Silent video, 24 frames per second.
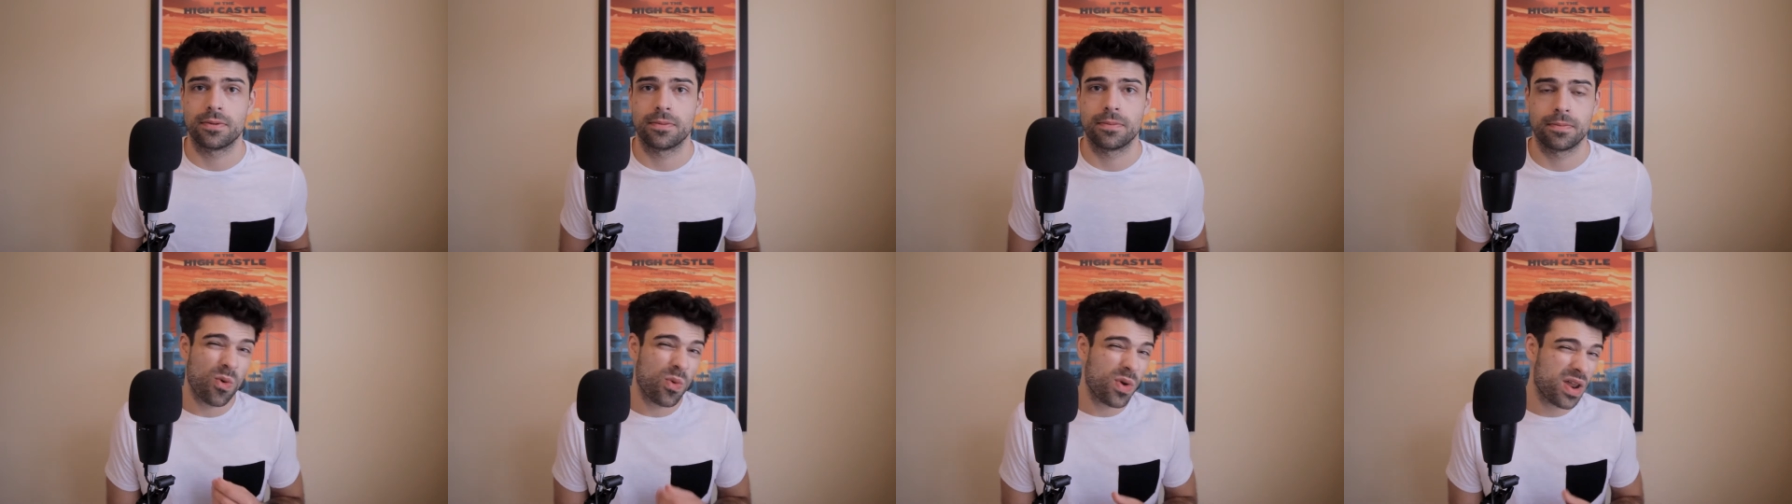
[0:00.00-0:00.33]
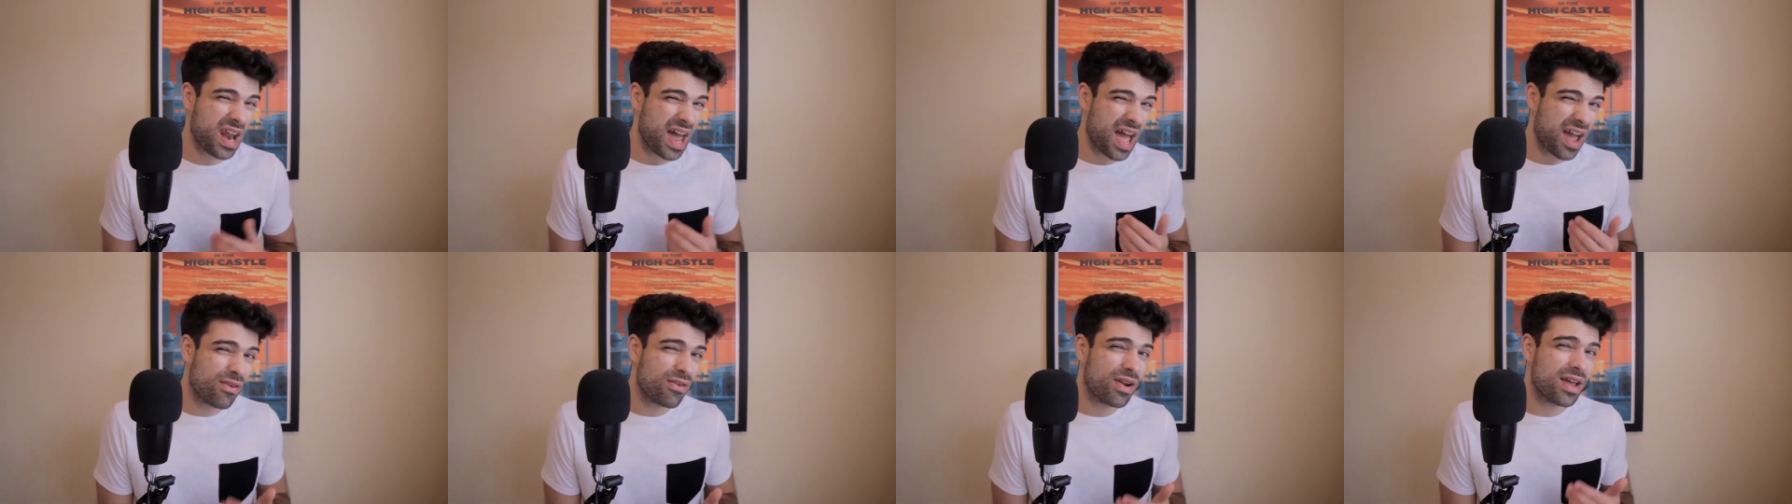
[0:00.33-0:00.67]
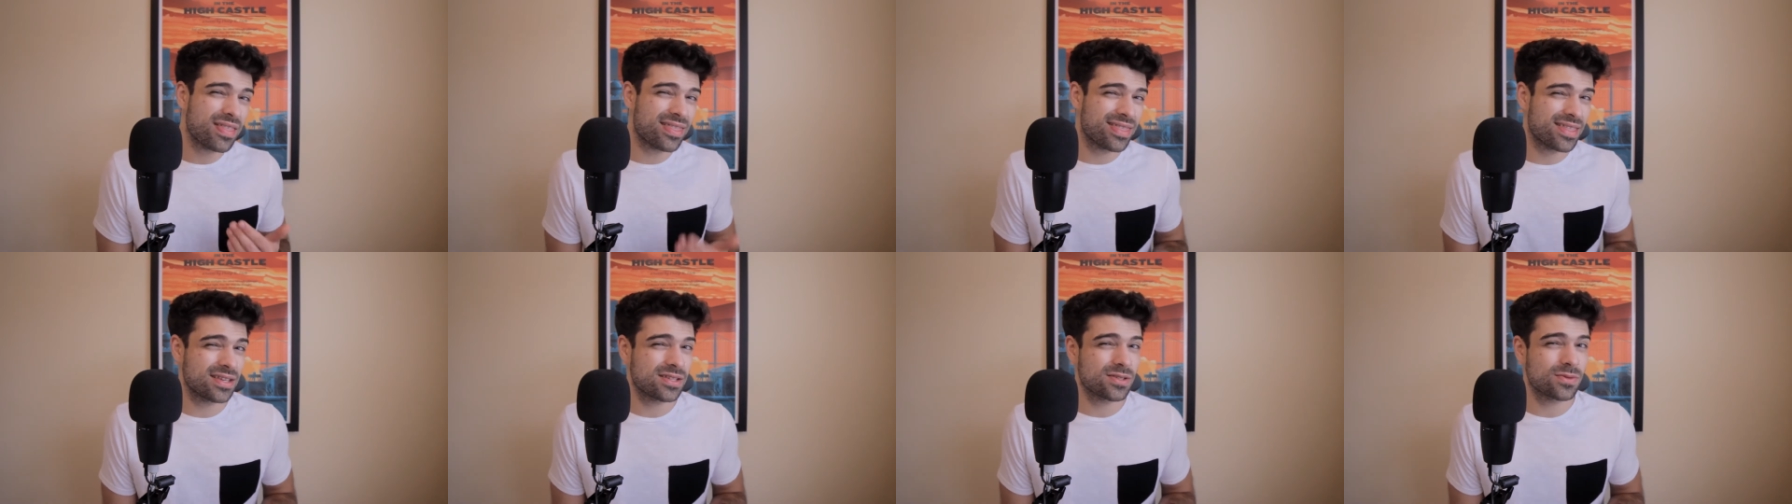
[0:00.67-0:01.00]
When I
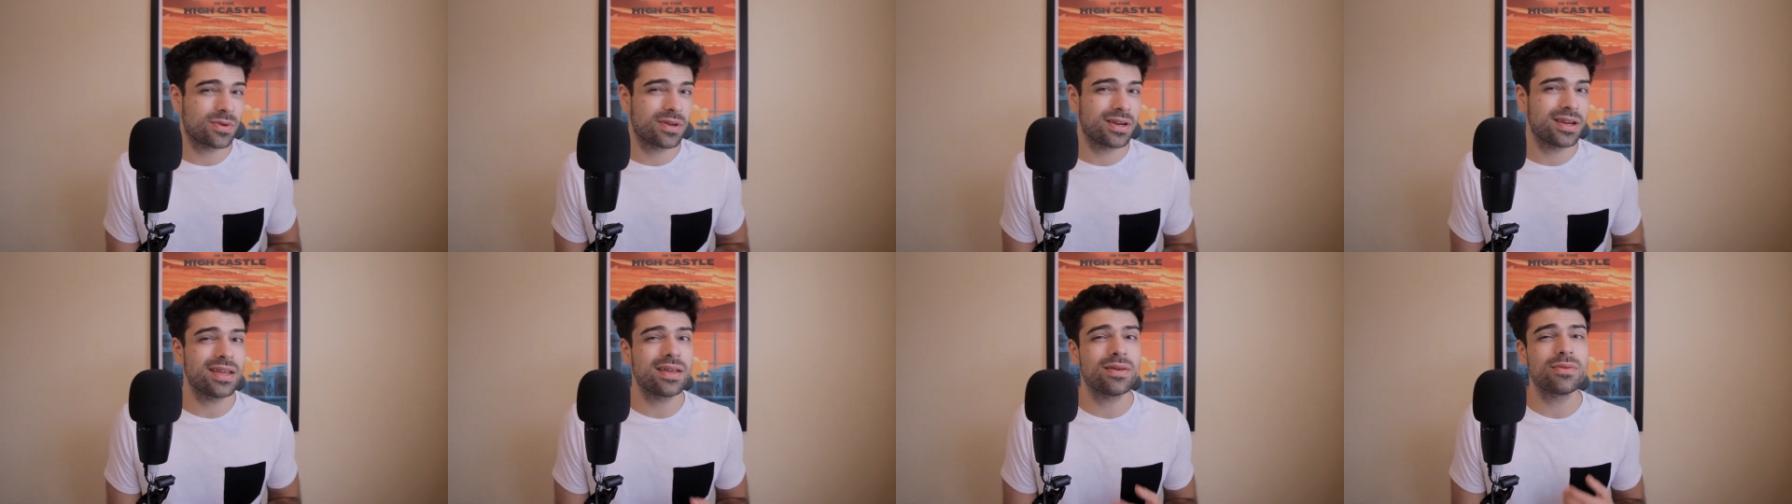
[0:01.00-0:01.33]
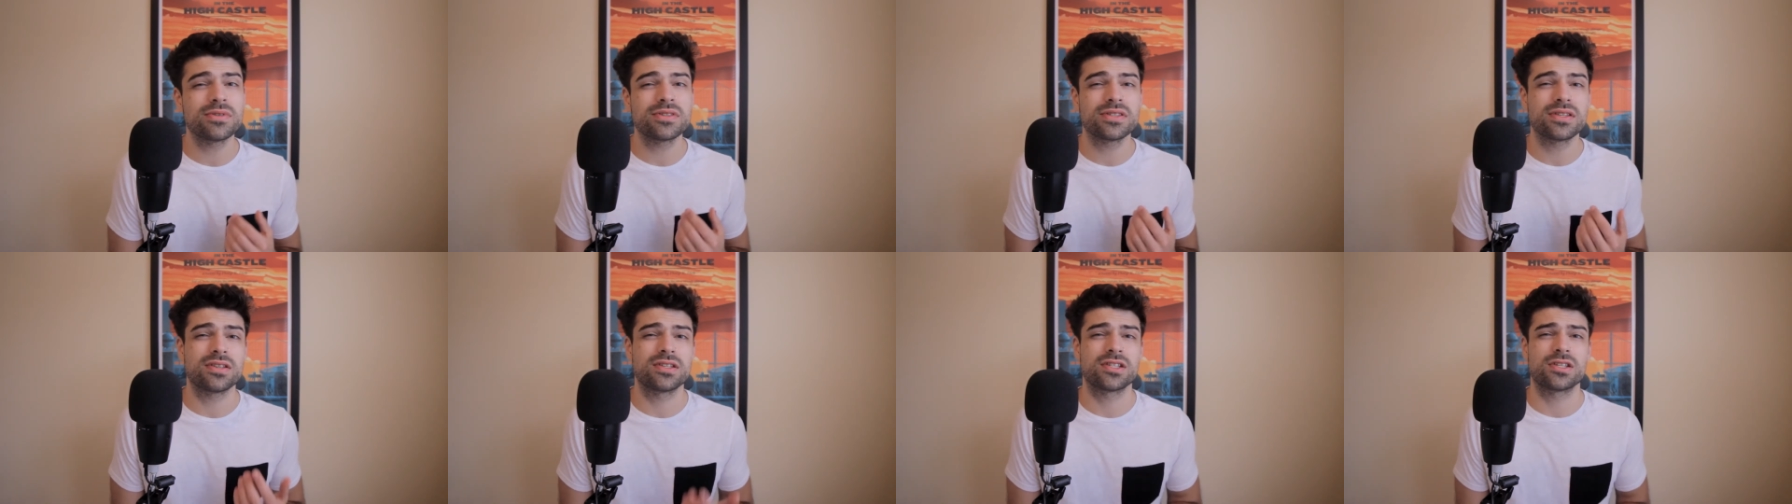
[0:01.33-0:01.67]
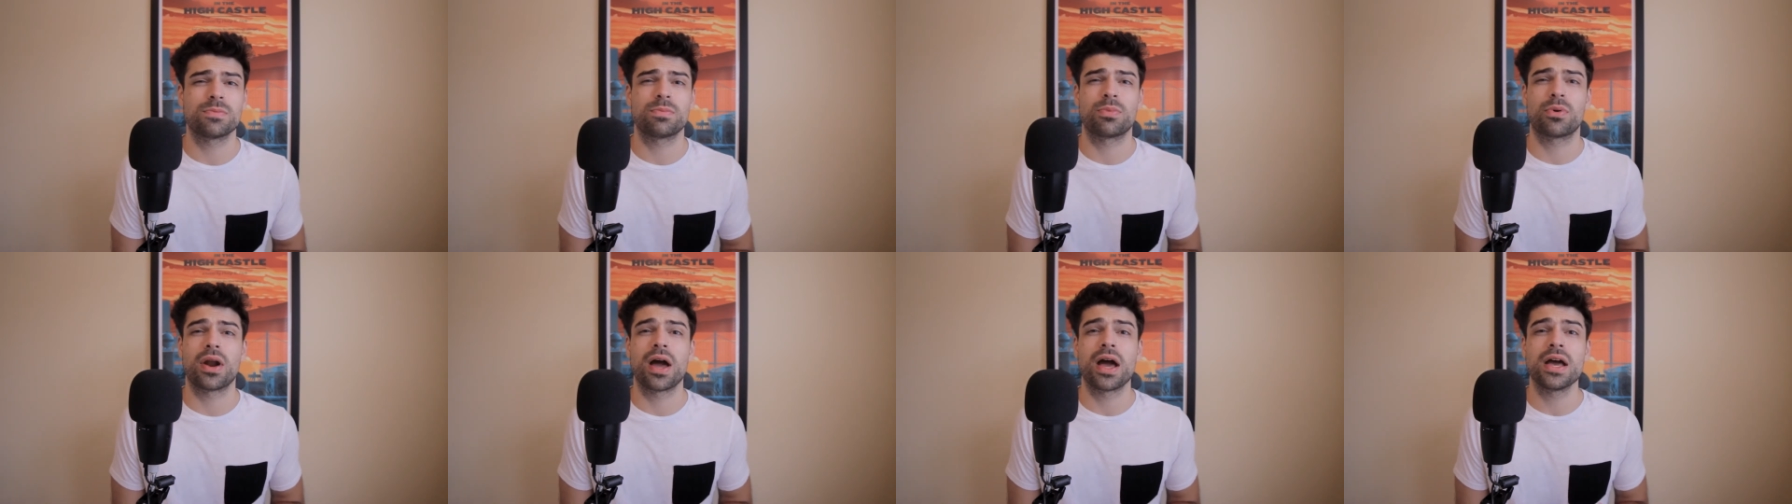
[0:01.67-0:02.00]
read this one, it was the
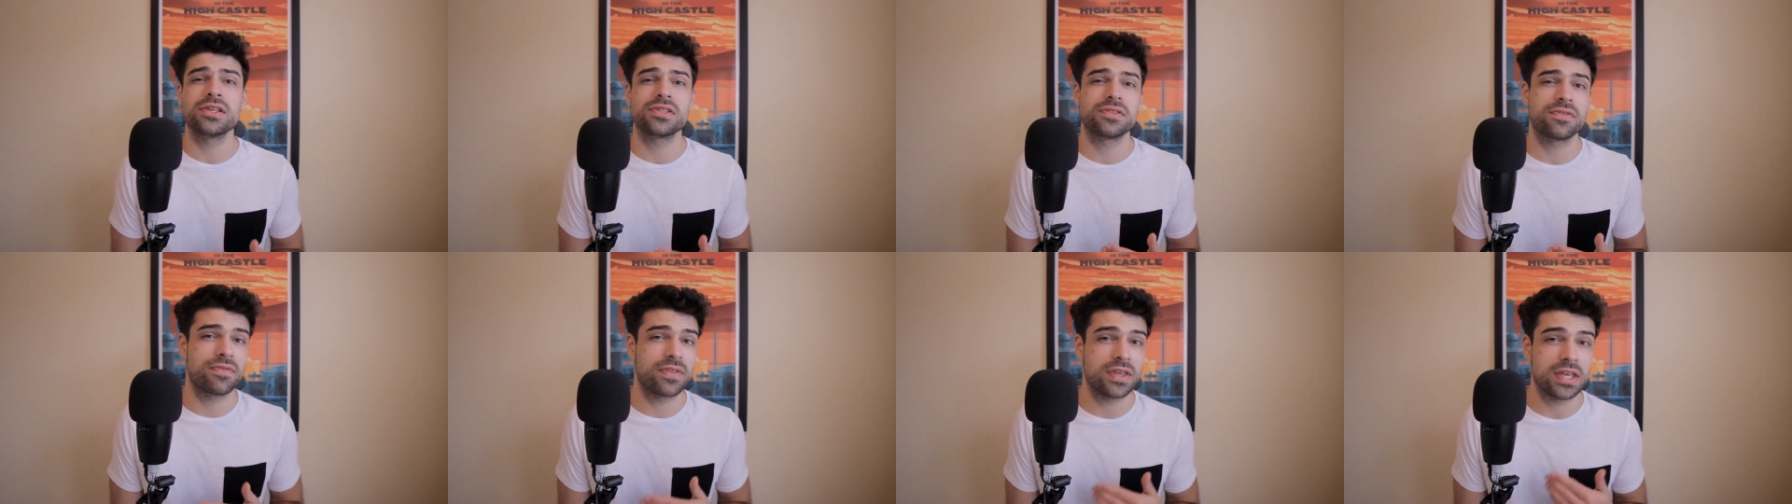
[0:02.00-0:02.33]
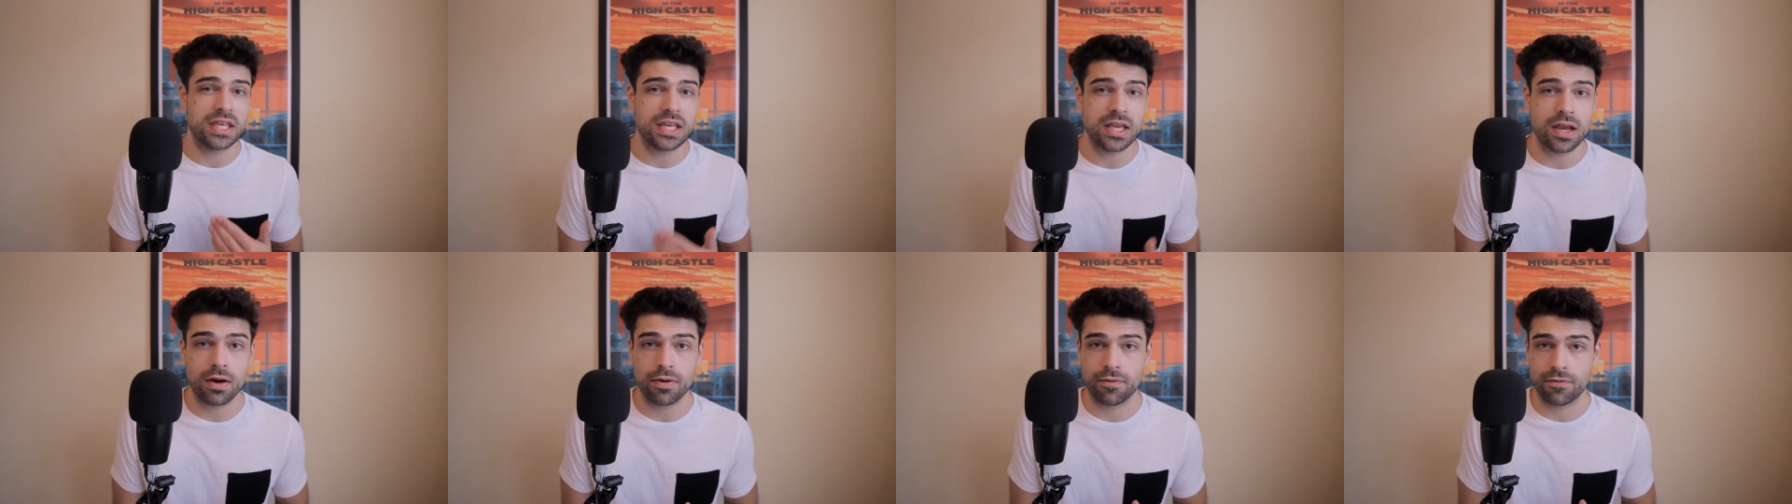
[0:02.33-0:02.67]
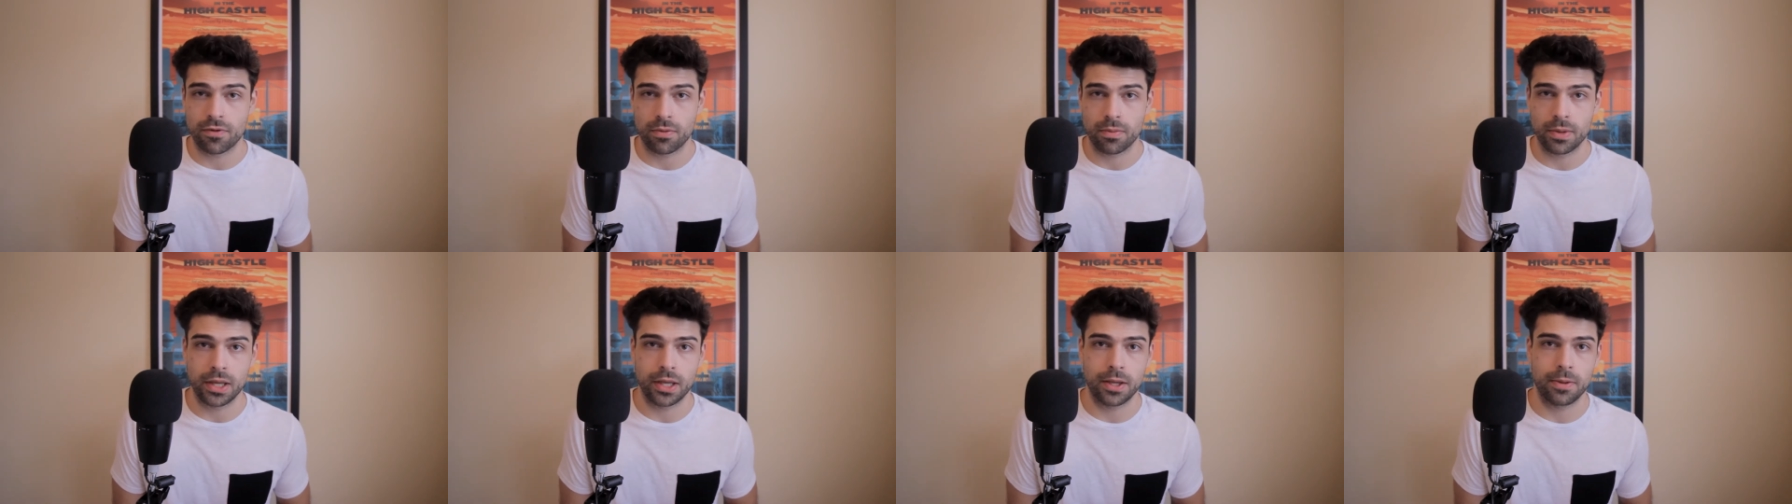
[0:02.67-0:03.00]
surprise of the year
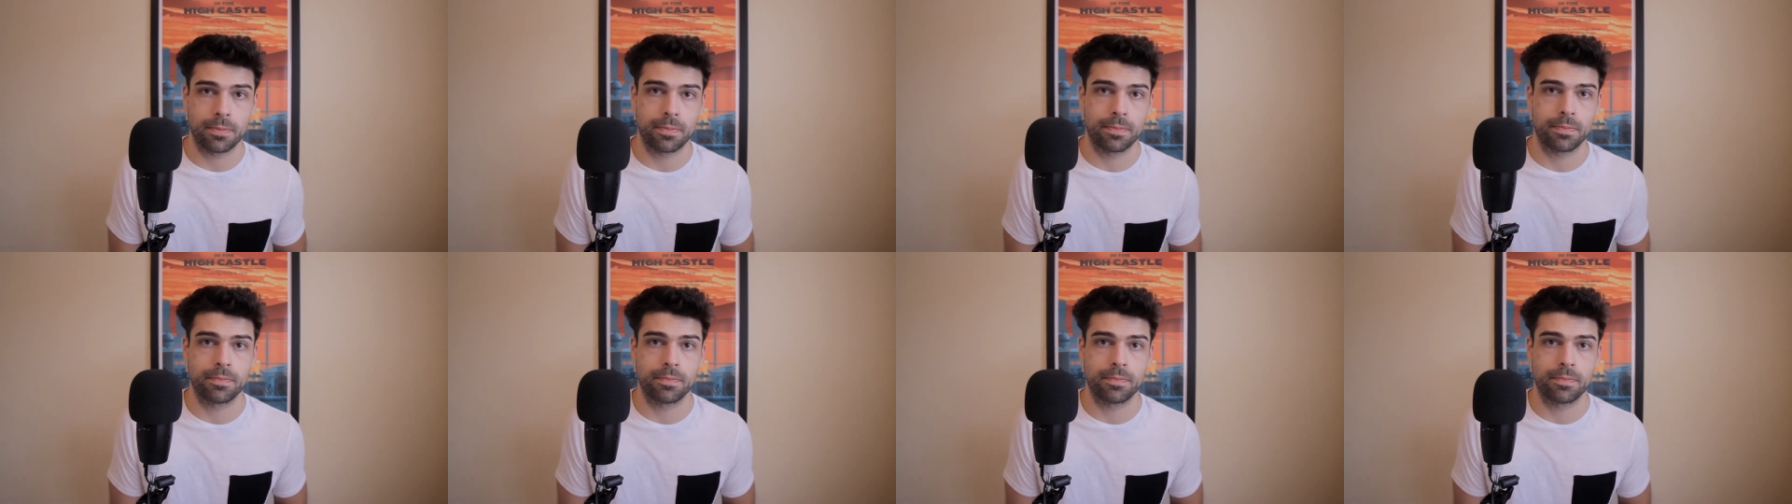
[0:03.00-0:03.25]
for me.